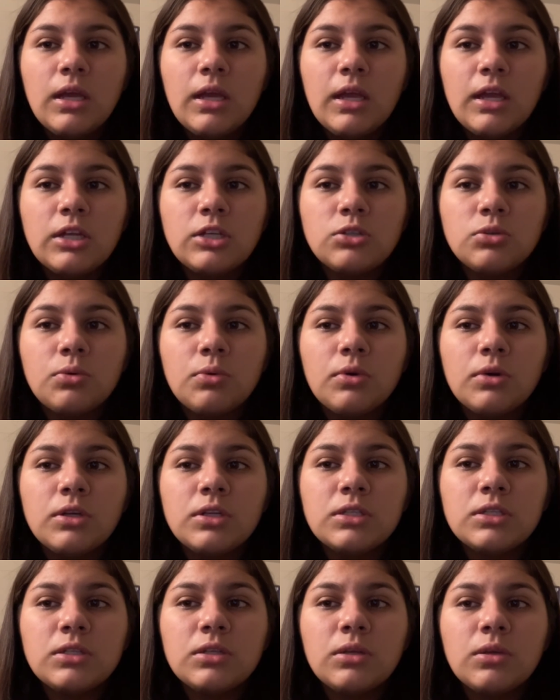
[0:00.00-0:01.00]
and
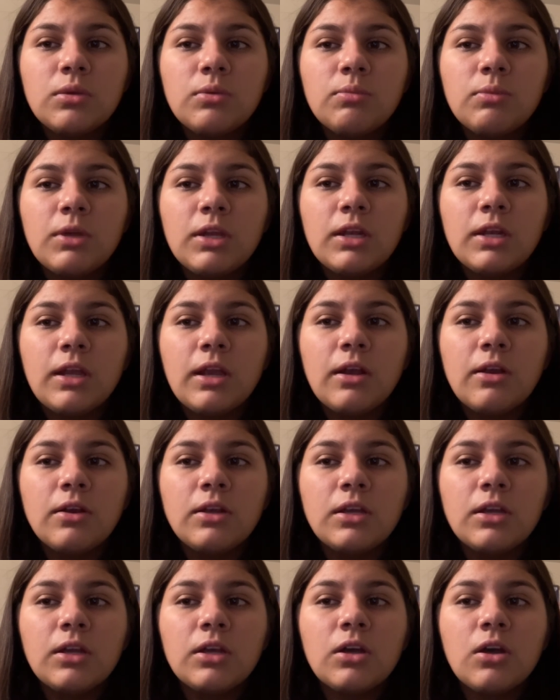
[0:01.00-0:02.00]
tourism and
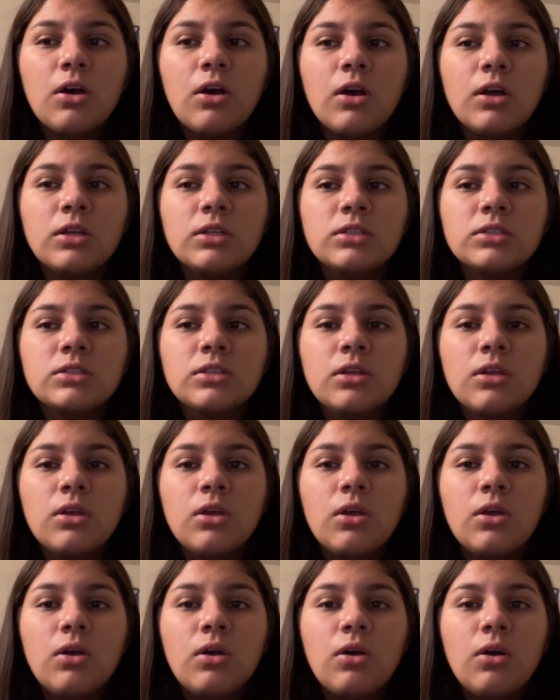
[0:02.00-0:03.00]
area cause
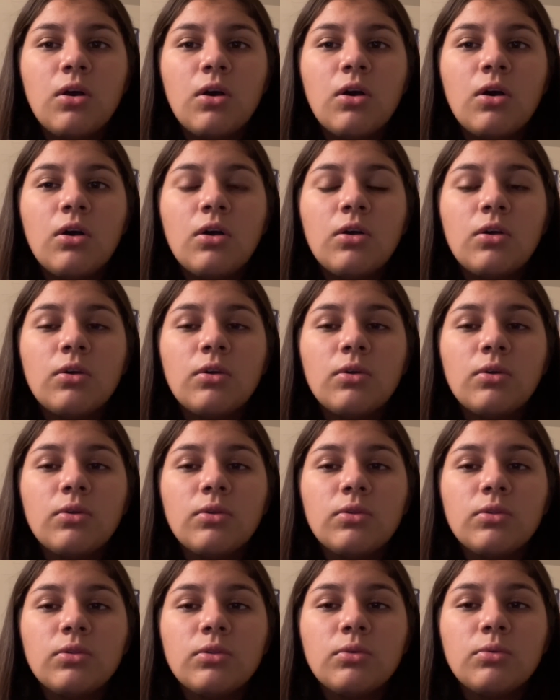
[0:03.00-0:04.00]
all
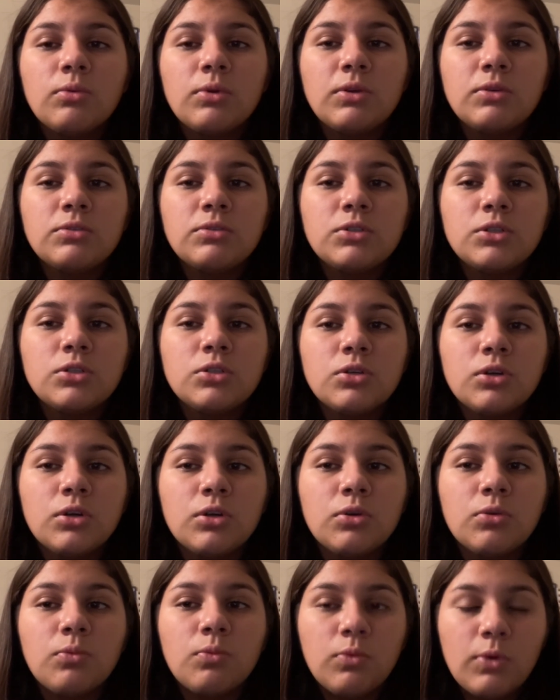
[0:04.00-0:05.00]
the reefs to turn
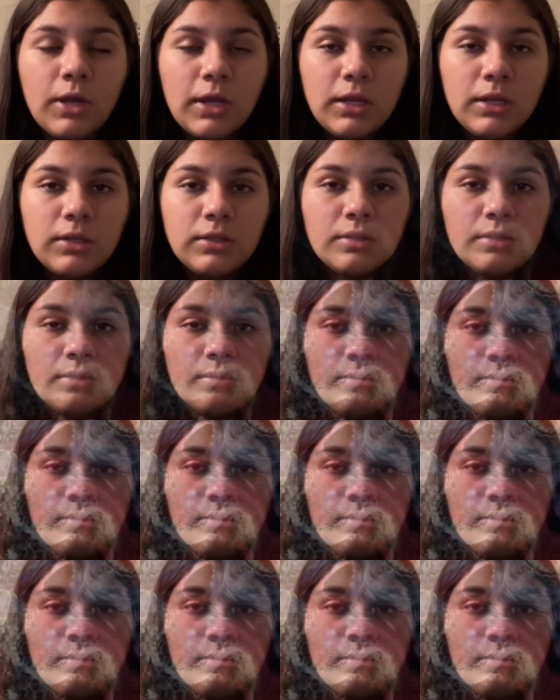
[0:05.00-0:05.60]
white.